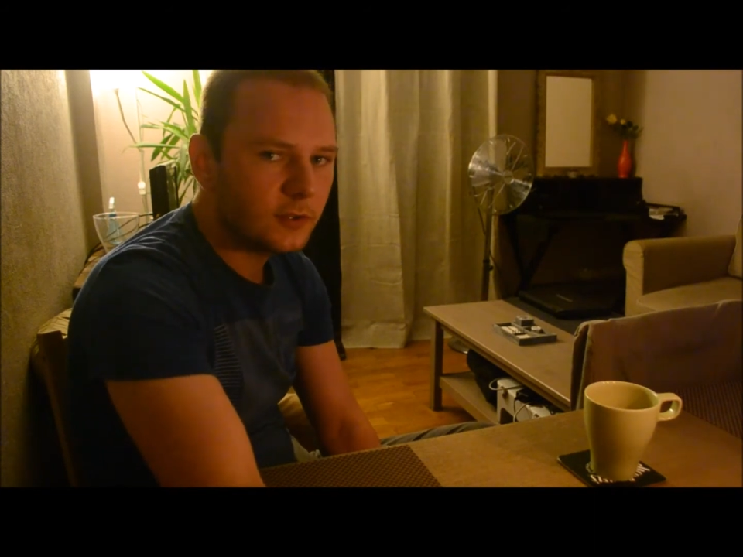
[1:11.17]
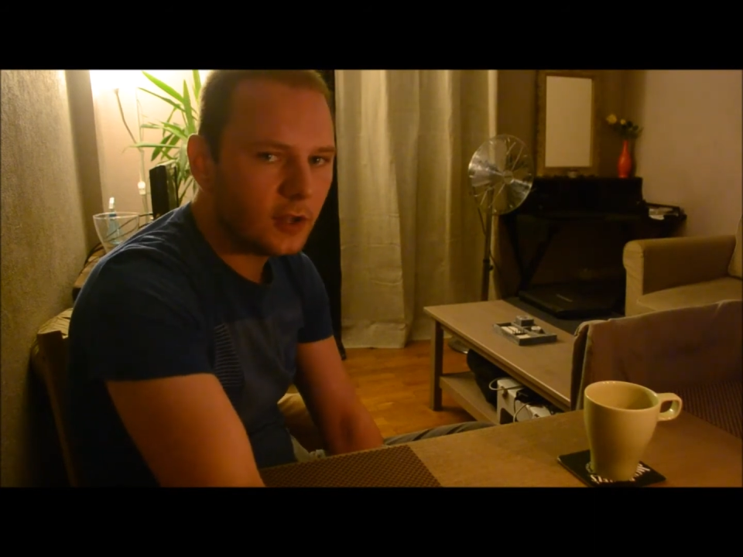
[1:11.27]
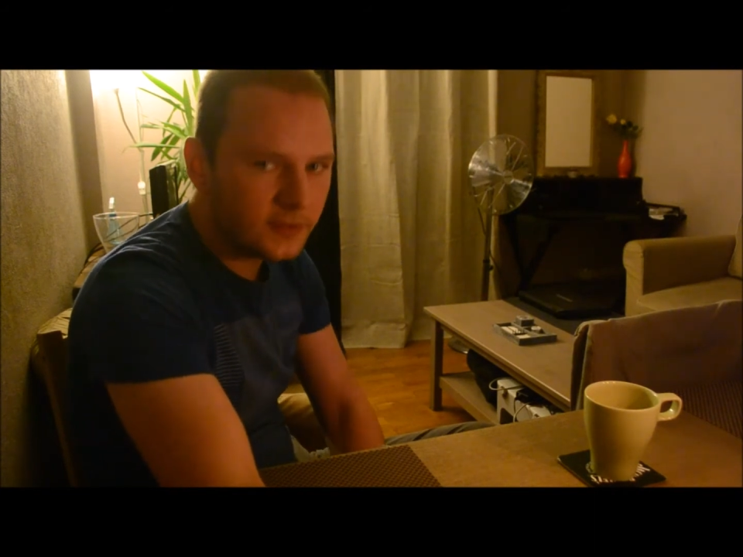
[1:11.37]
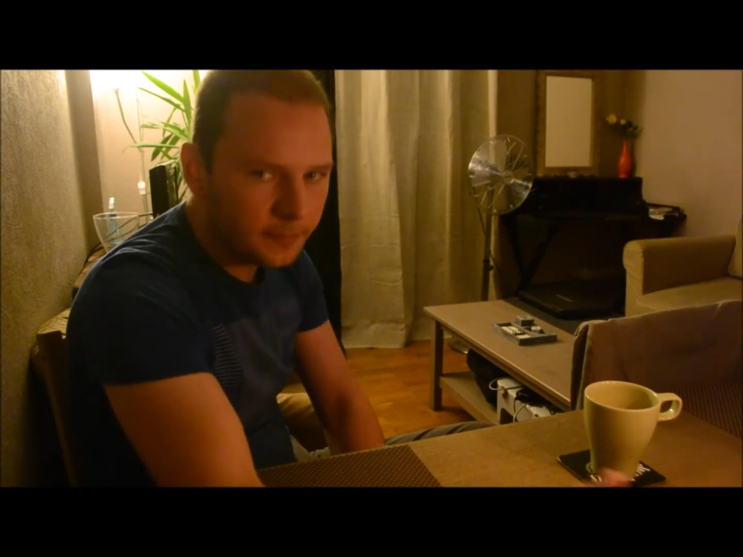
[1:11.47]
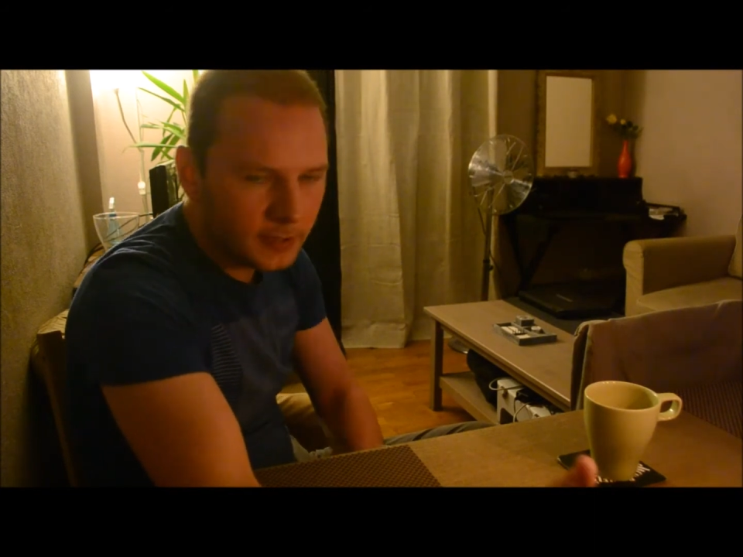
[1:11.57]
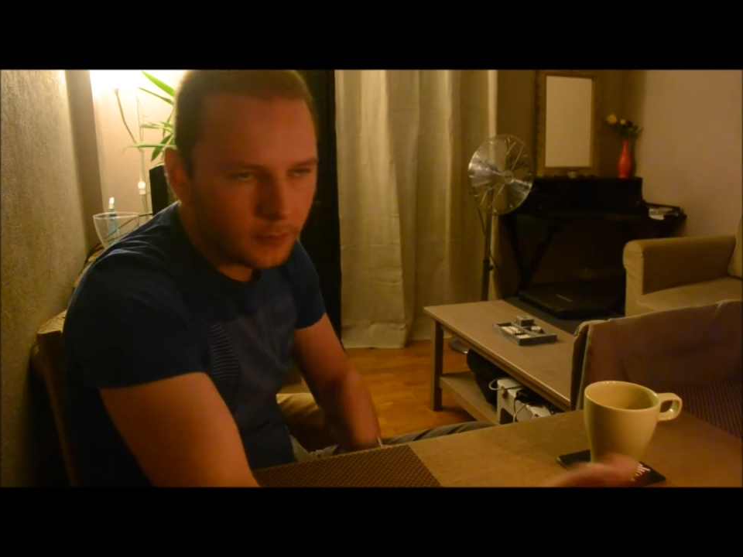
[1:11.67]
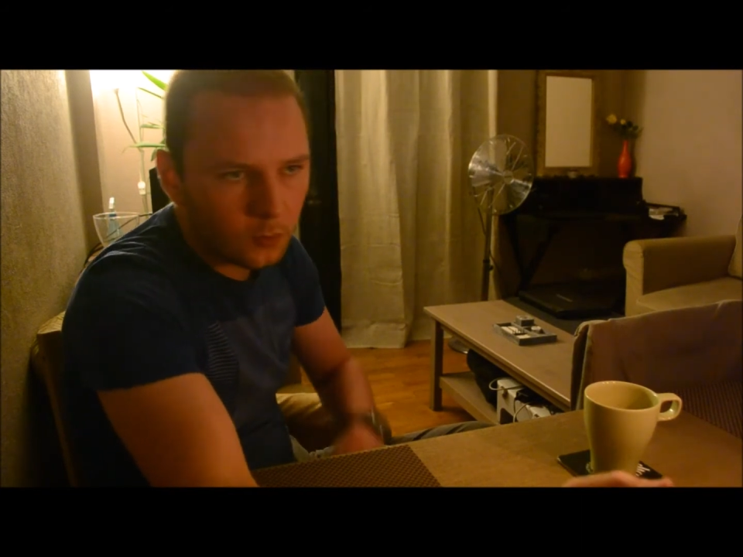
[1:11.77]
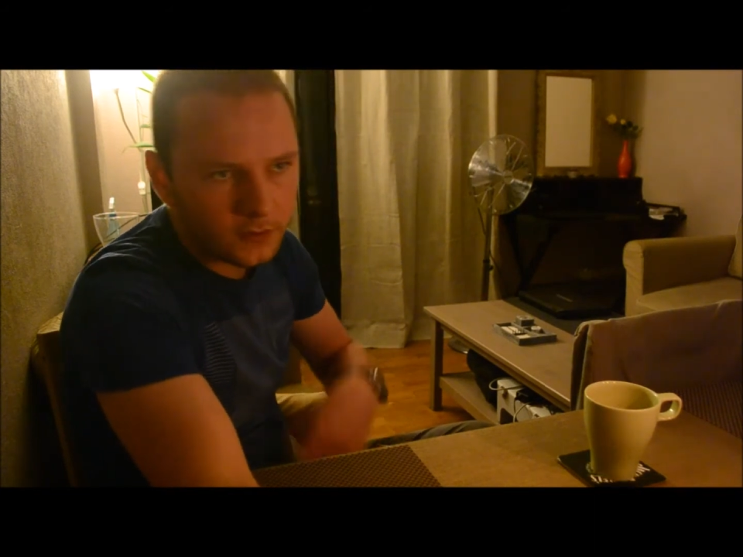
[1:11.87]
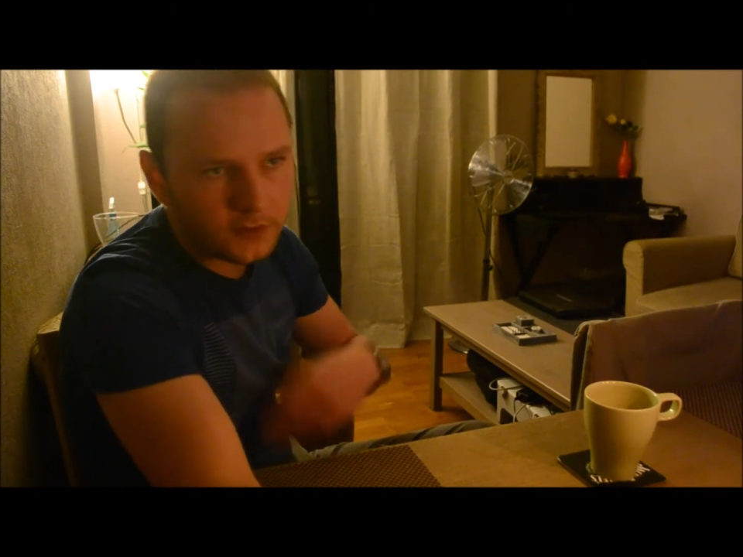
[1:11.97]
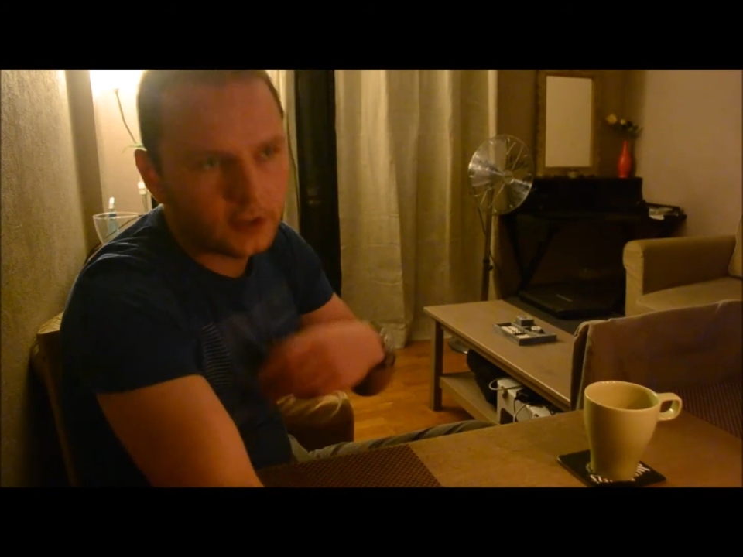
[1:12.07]
Lots of people
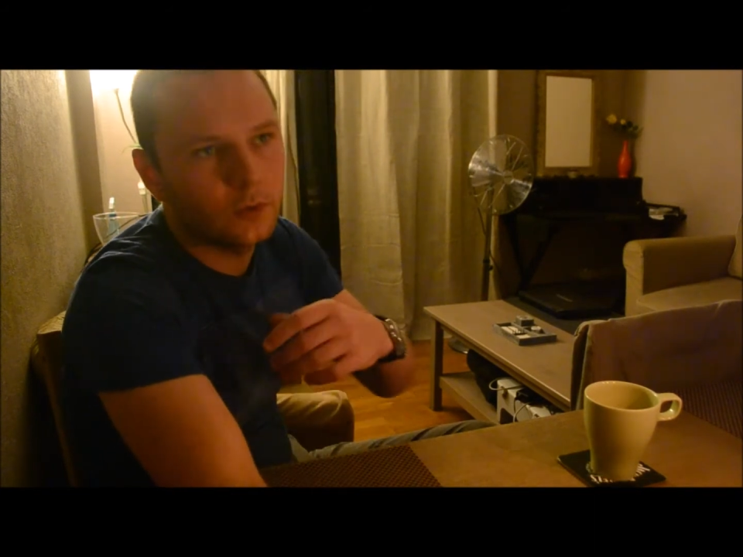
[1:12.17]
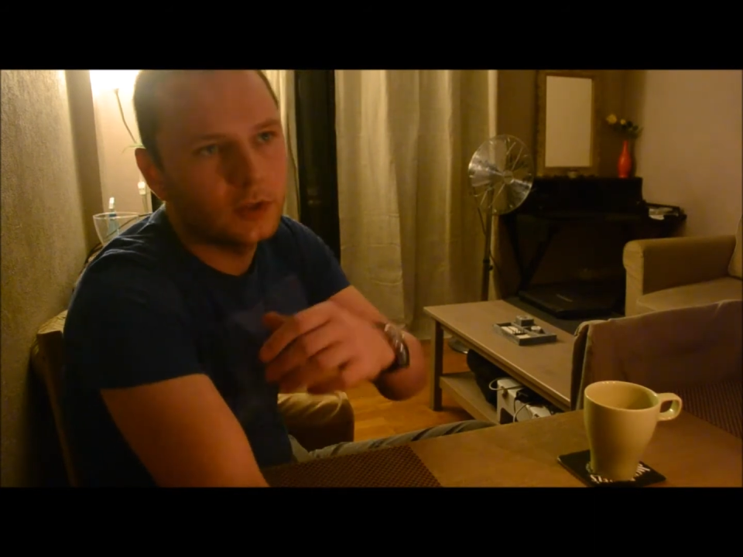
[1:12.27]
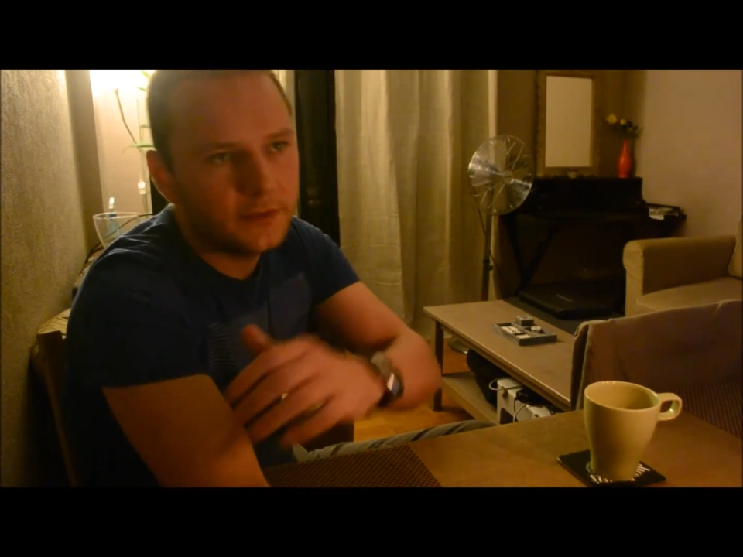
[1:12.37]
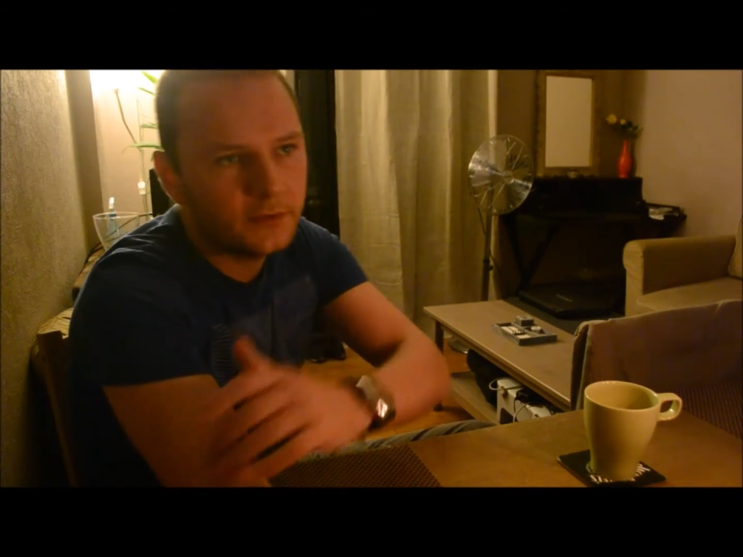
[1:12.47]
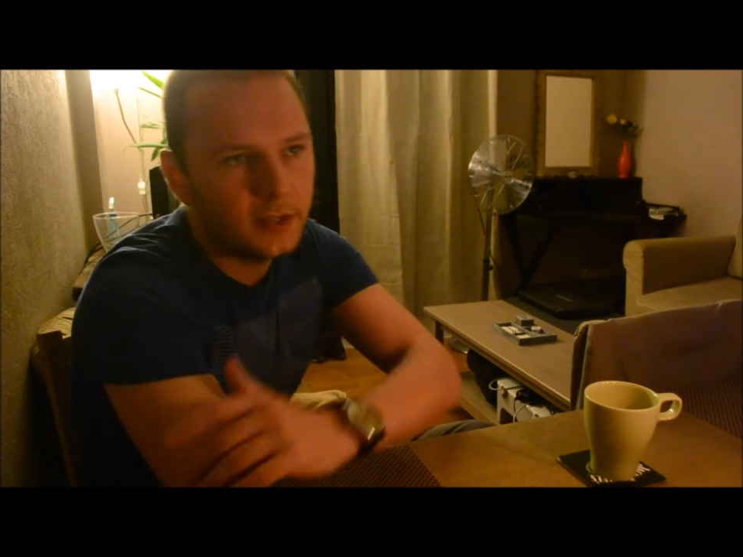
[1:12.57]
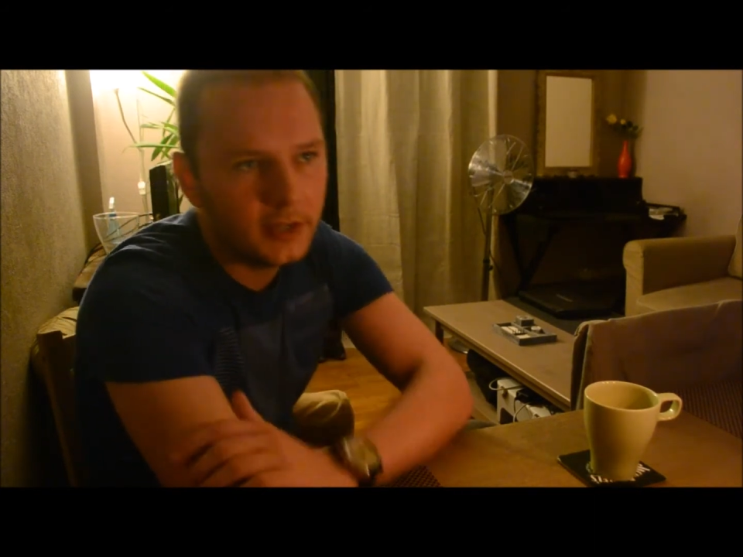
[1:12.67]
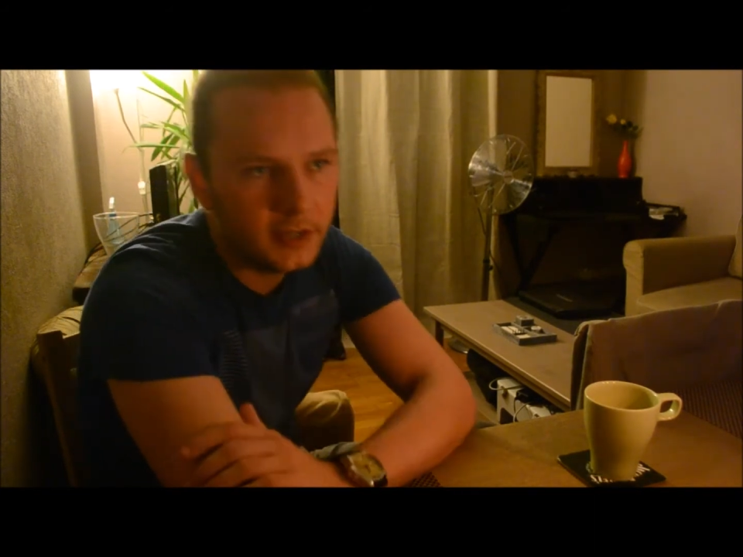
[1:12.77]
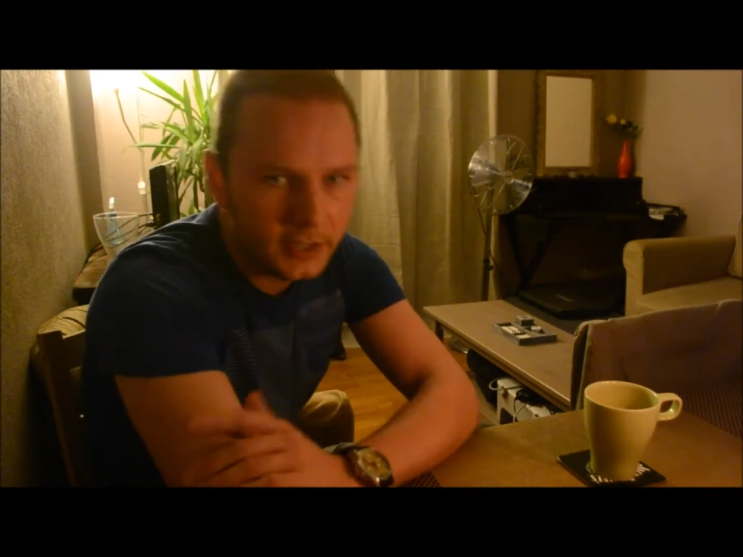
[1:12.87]
want to go and live there.